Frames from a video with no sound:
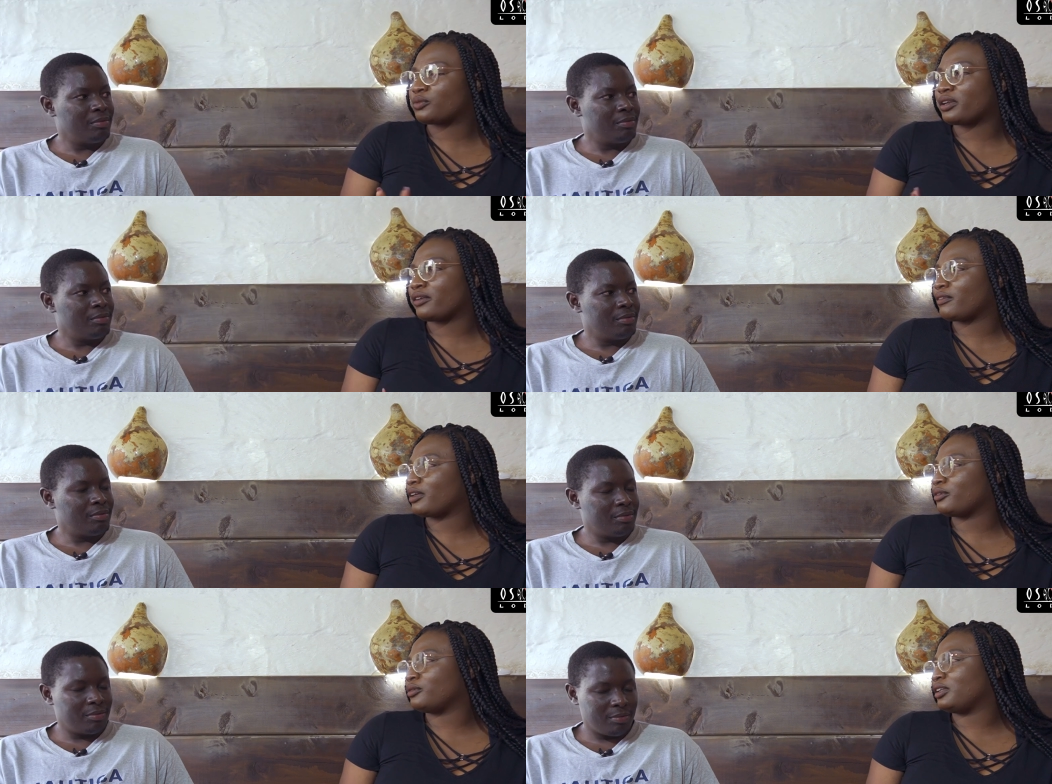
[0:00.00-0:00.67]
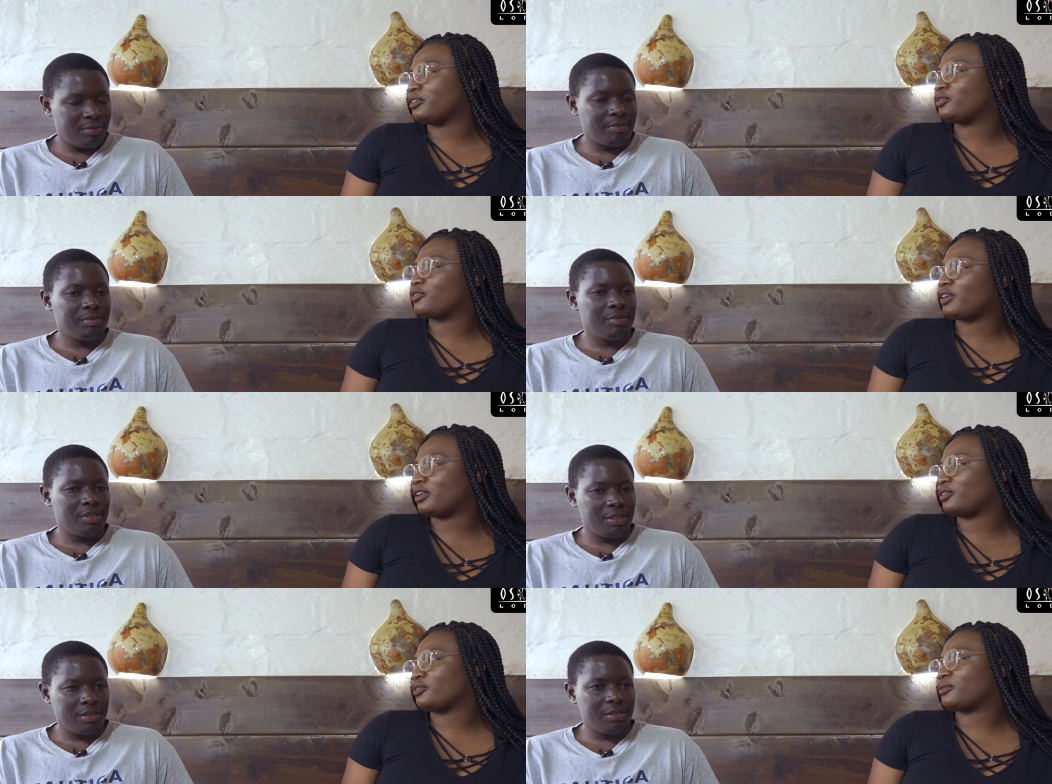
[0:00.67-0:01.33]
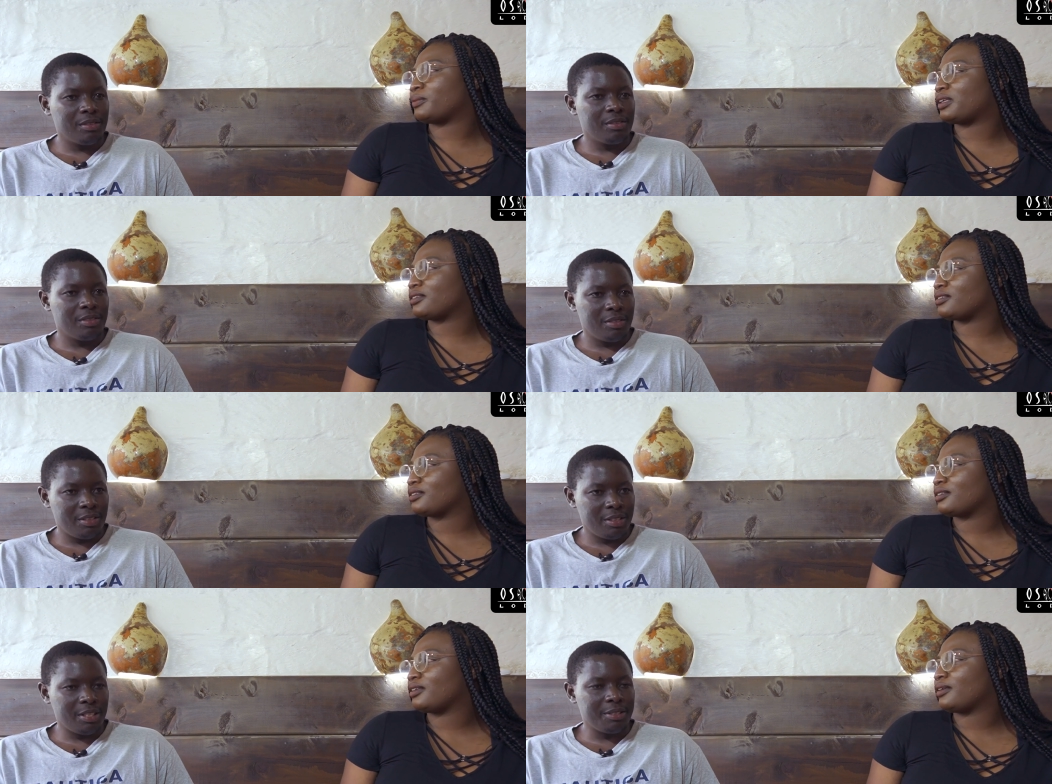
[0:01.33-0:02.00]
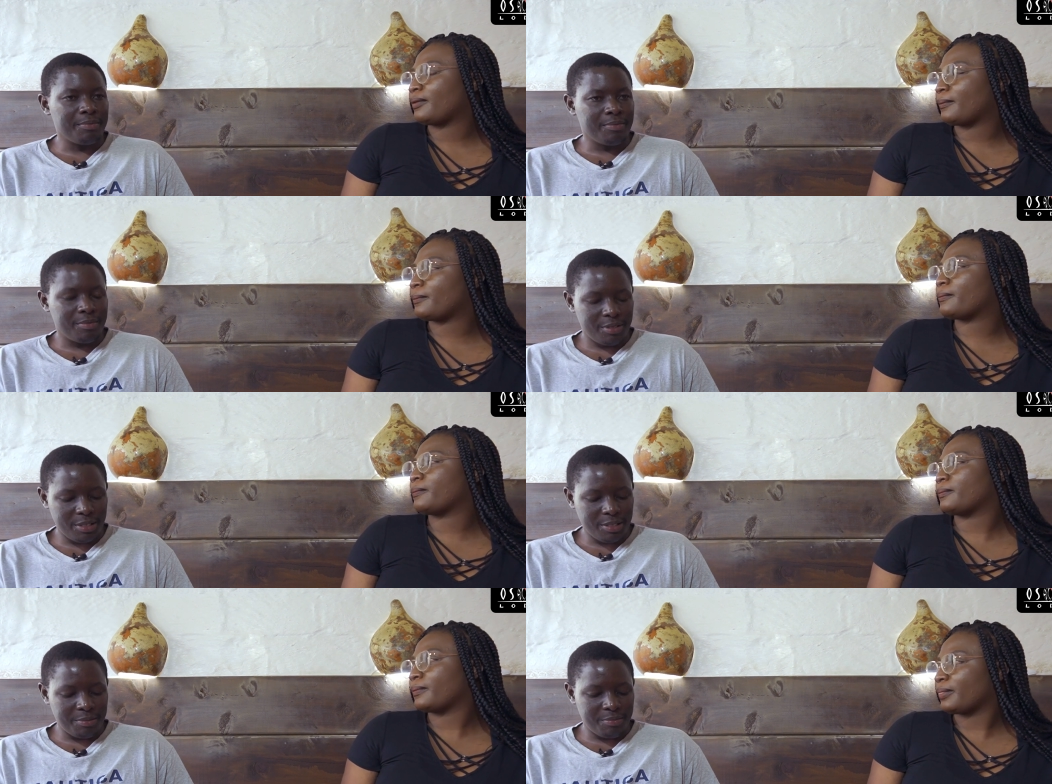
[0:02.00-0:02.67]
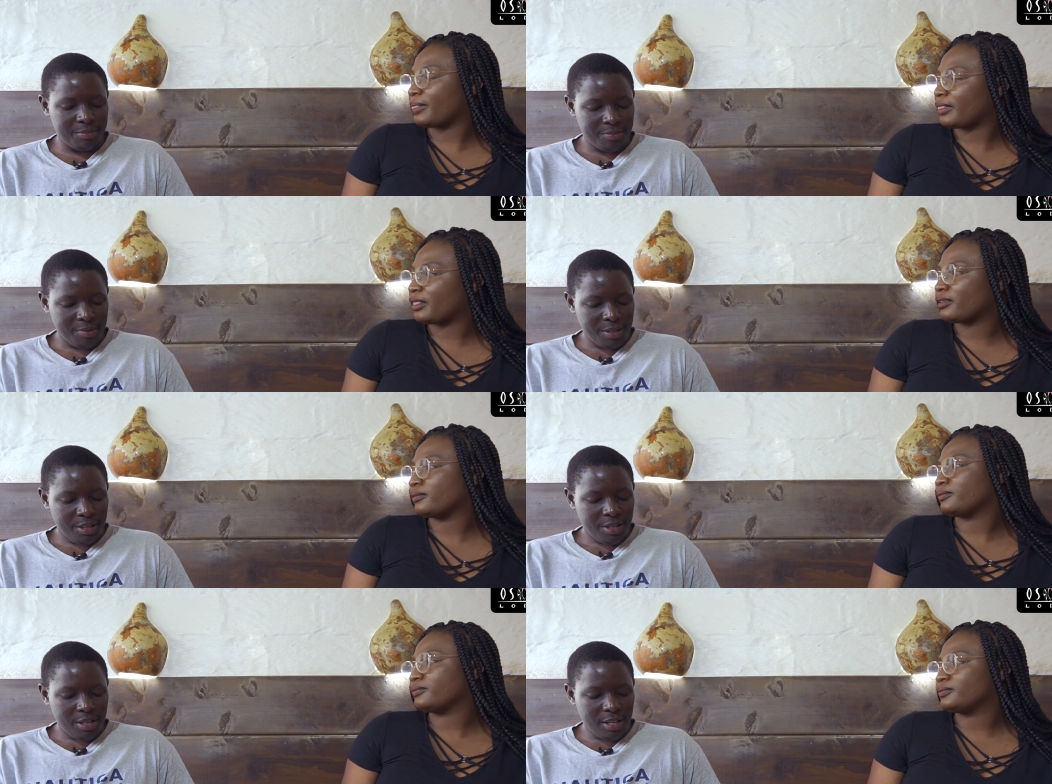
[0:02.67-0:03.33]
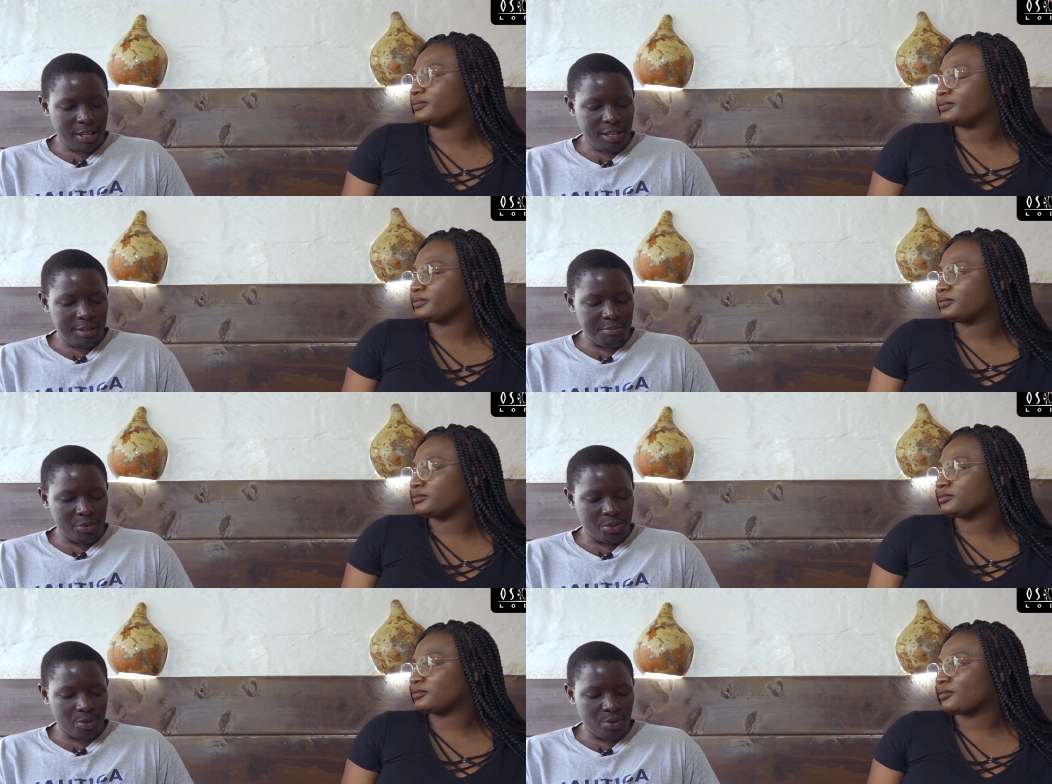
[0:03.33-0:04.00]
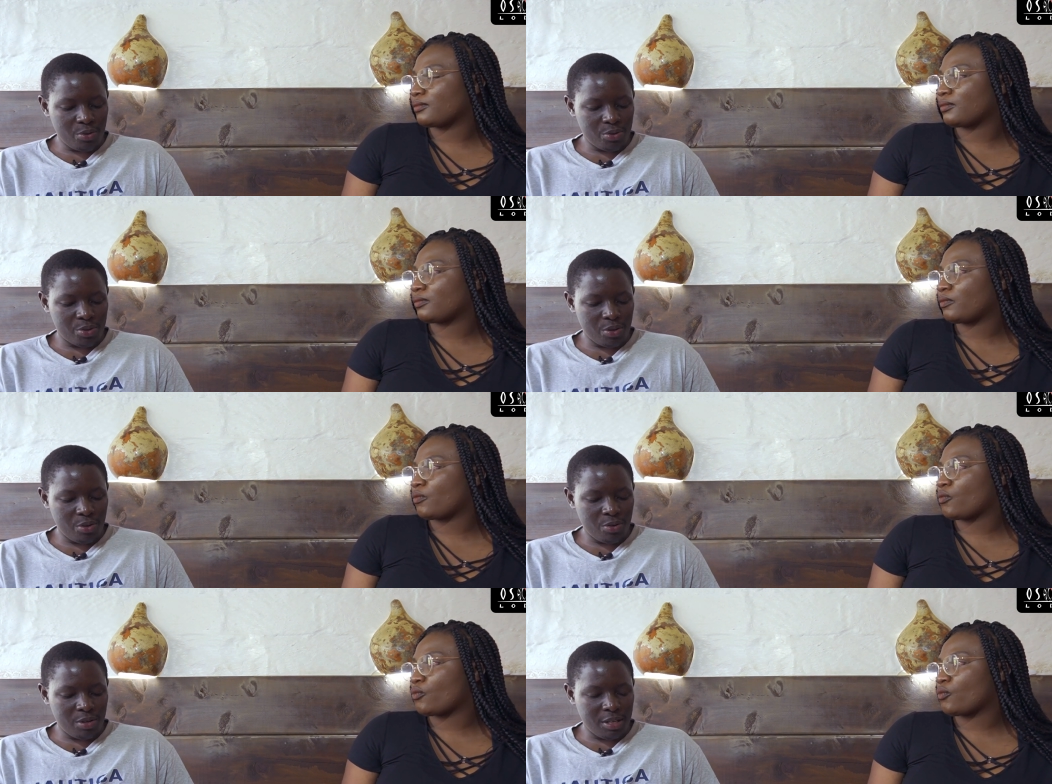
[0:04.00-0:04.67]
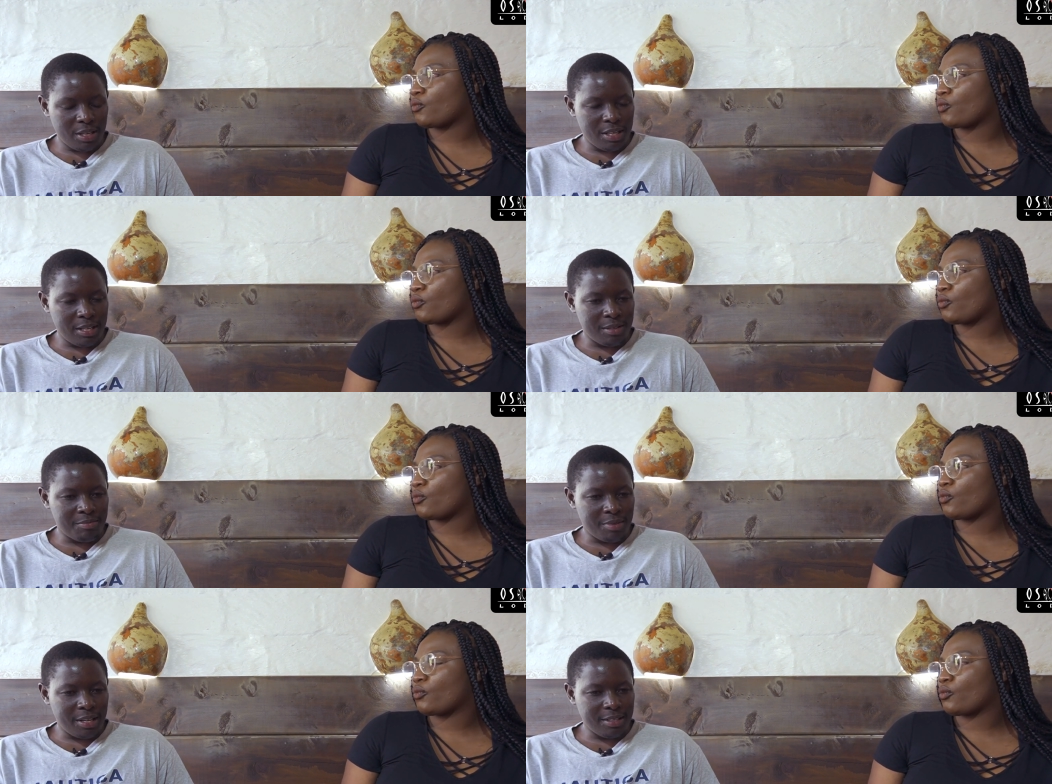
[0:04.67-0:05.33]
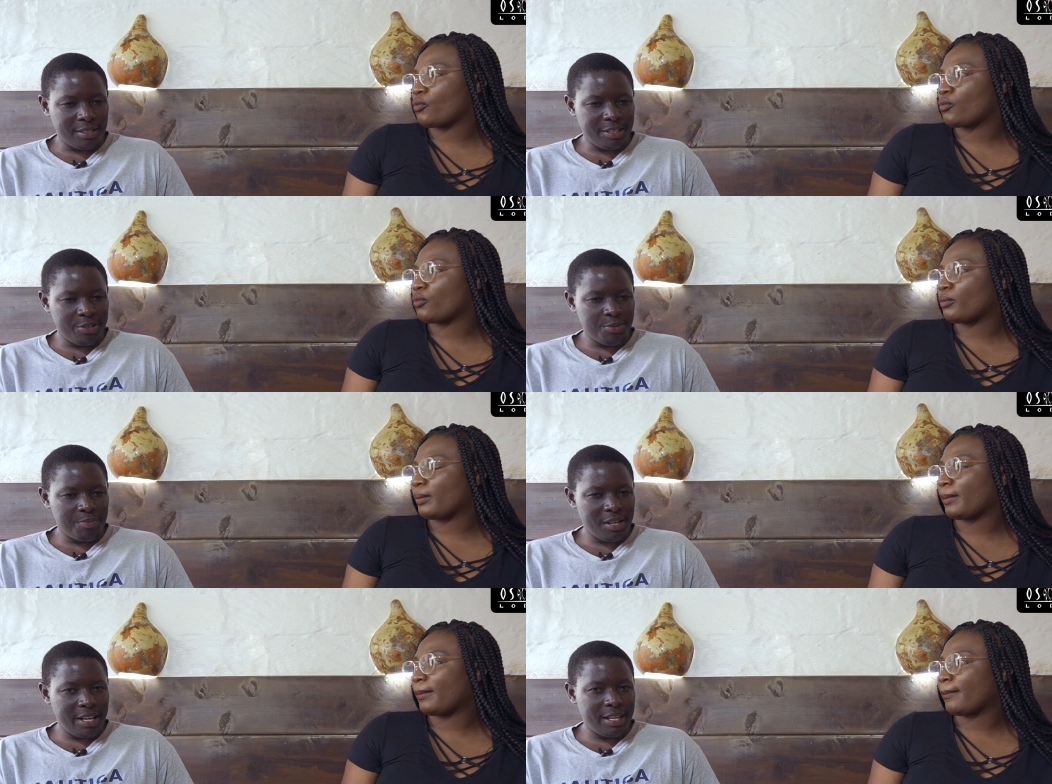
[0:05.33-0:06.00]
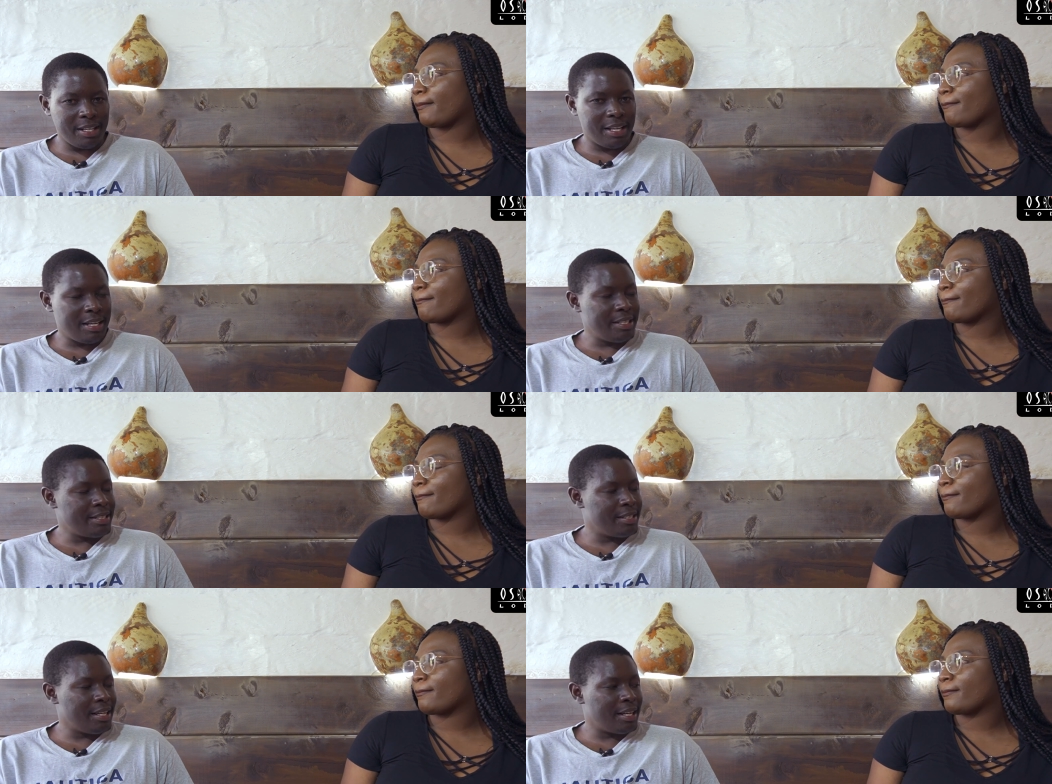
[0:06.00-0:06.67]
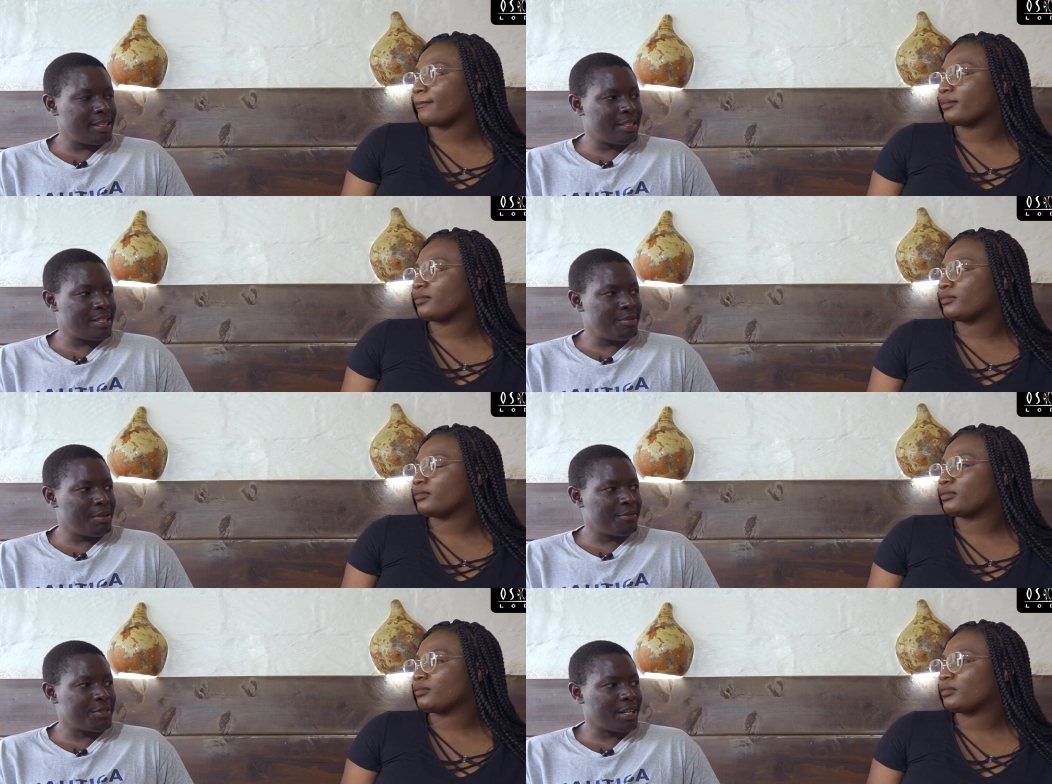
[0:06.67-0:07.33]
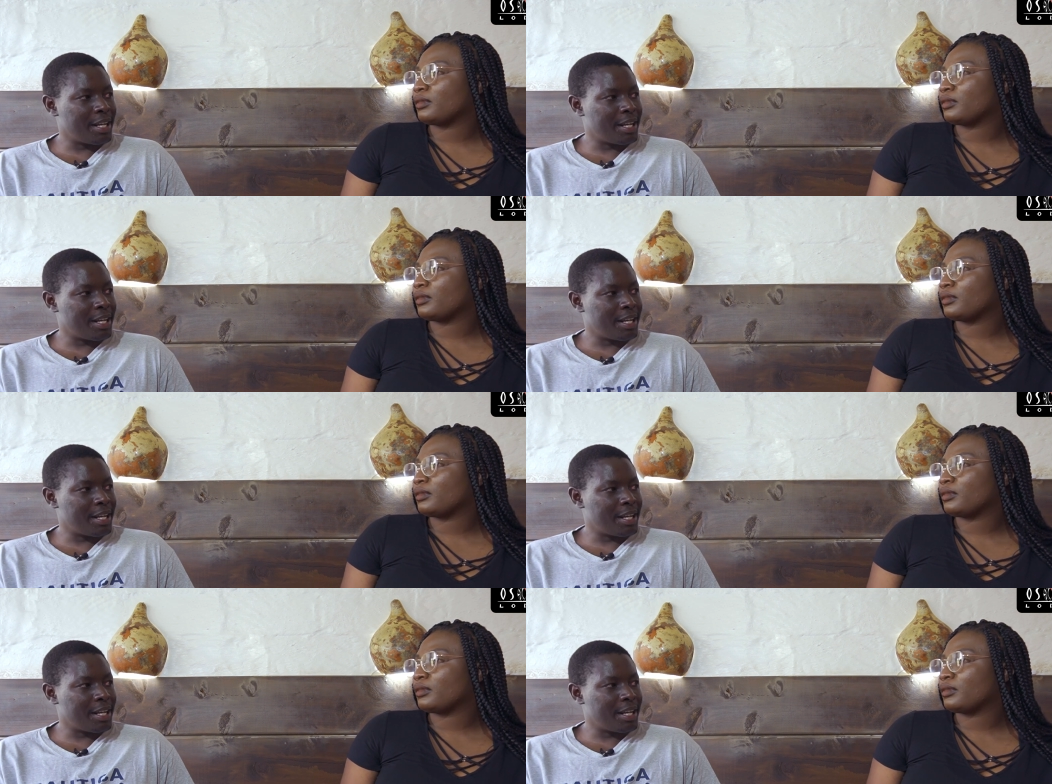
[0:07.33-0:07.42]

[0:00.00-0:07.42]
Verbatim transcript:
Speaker 1: wherever you need to find your space.
Speaker 2: Yeah. Mm. Yeah. Um, so, so um, did you play in any other team after